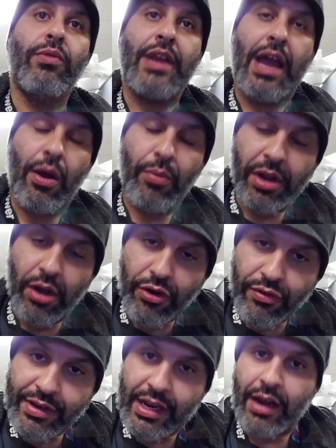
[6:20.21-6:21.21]
now we
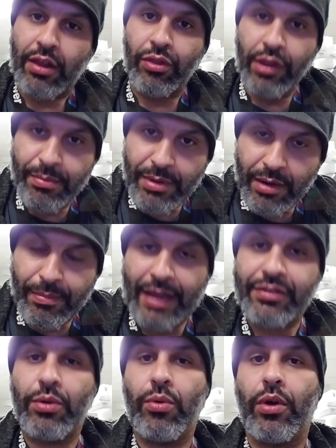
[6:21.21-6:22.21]
understand a little bit
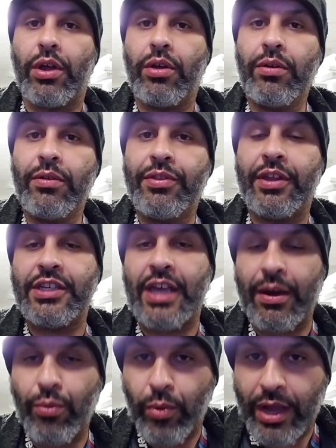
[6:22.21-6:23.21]
about the oil, the
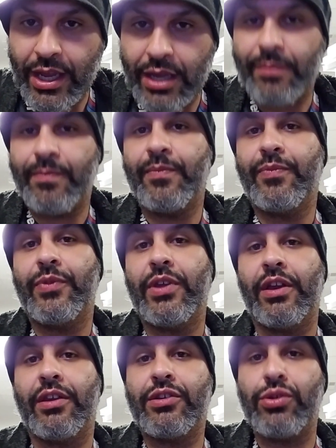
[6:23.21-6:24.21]
10 weight
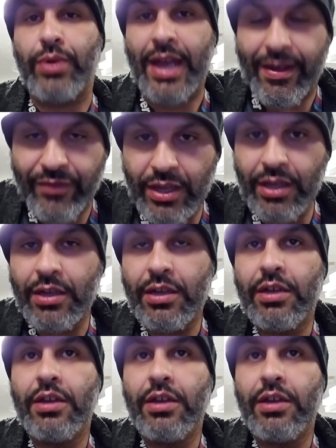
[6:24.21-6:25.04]
is too heavy,